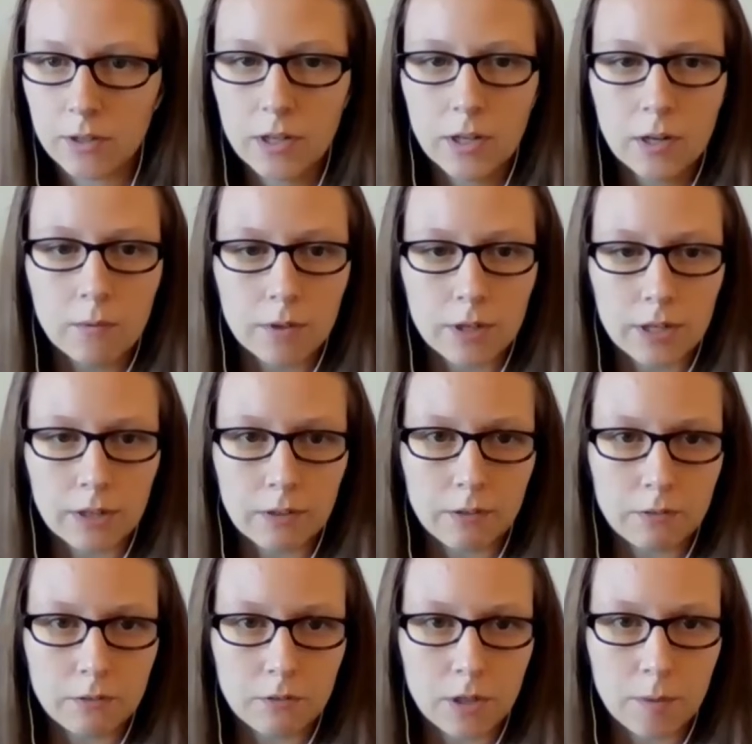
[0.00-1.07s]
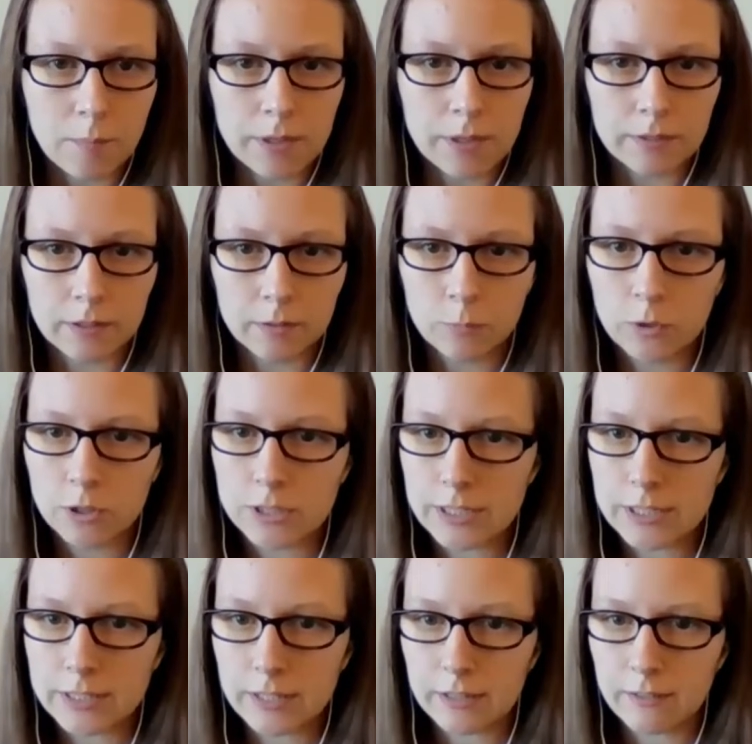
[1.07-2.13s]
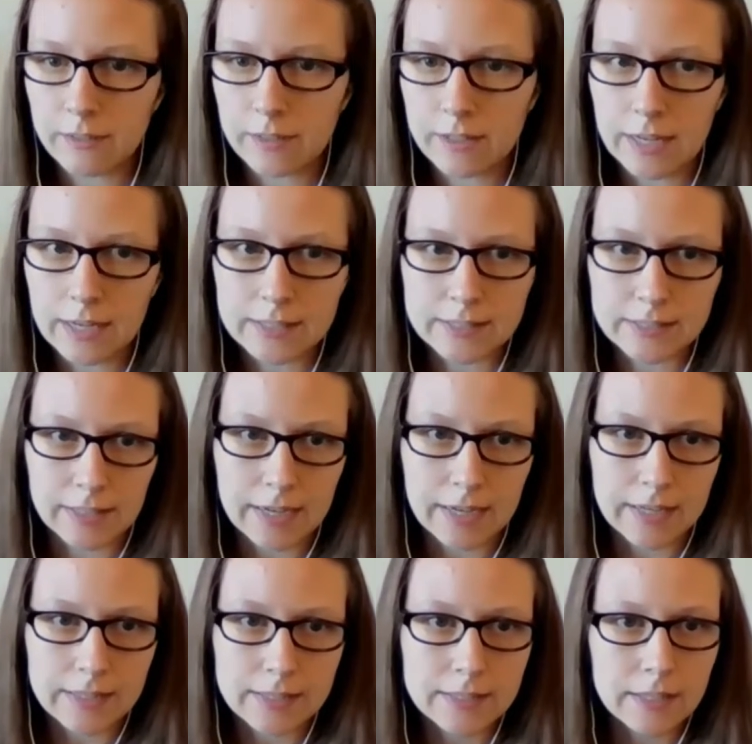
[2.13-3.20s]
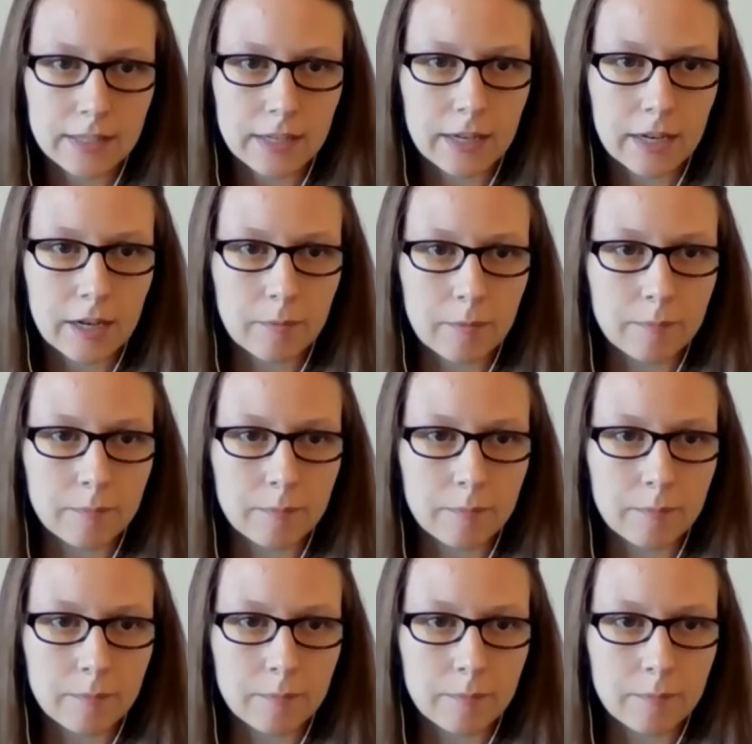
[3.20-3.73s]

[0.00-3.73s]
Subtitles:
So we're going to go through them in a little more detail in the next slides.